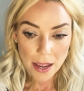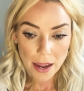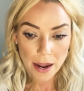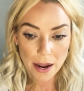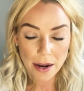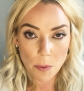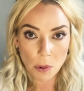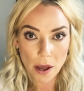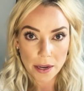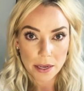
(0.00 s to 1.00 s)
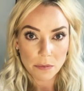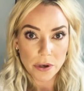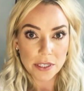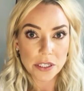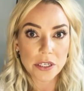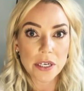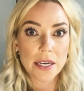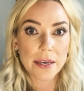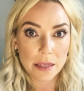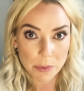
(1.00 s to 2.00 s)
and help lock in moisture
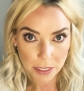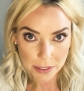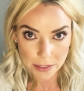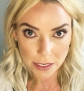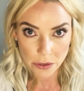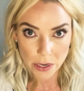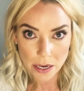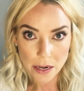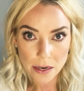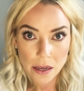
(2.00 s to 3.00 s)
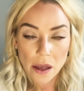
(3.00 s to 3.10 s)
in the places that you need it.